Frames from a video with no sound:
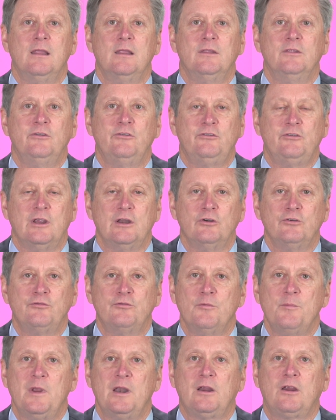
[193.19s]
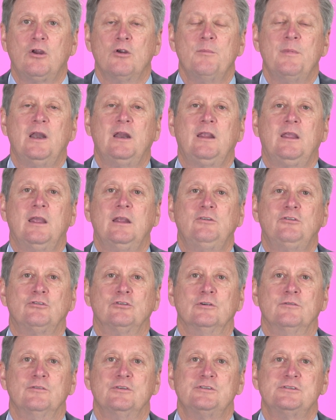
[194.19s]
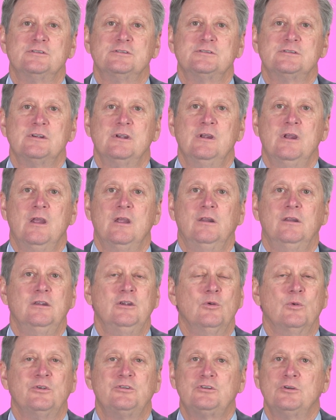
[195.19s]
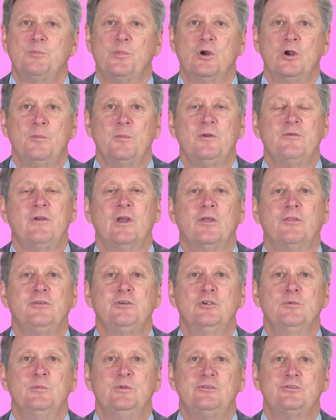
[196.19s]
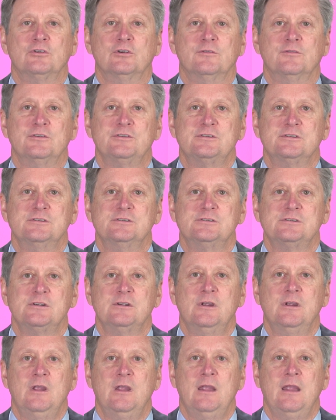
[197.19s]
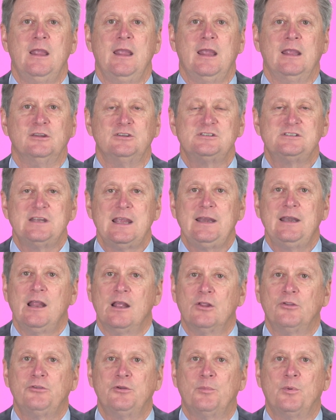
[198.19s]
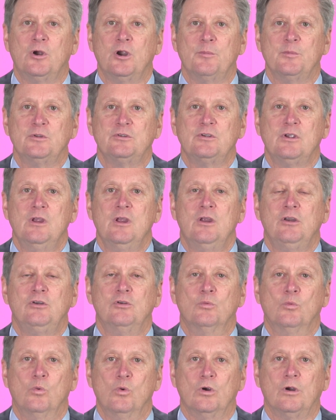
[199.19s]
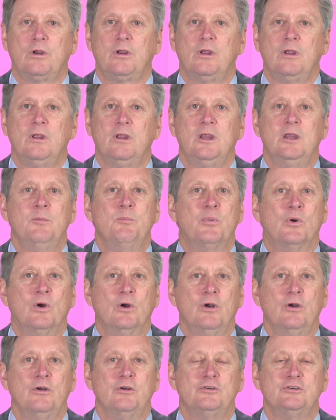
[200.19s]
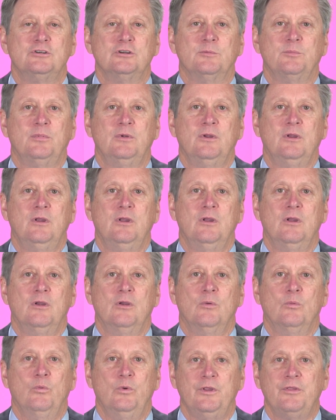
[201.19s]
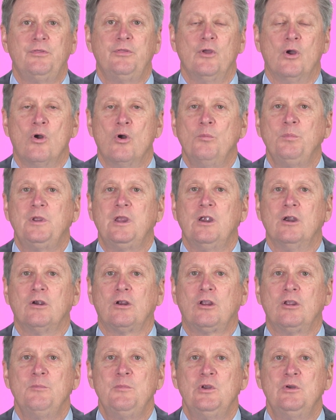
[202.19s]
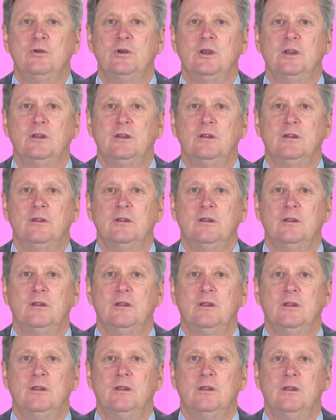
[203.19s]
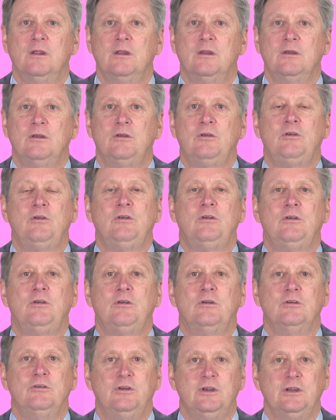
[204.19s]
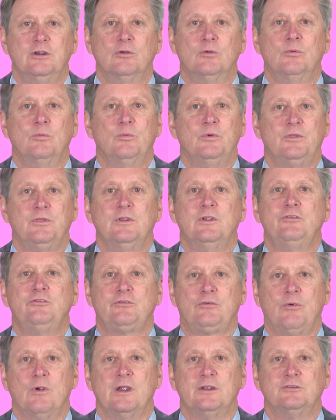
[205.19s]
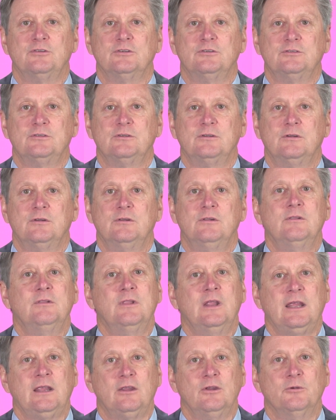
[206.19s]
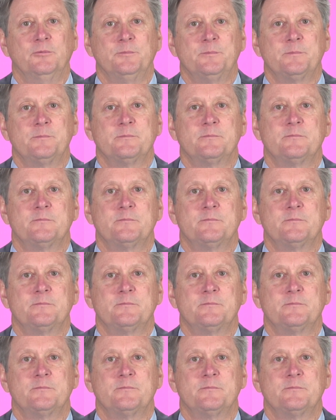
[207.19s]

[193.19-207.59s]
Centers for Medicare and Medicaid Services, the U.S. Department of Health and Human Services, and state health departments to work in partnership with the home care community to deal with this crisis. Thank you.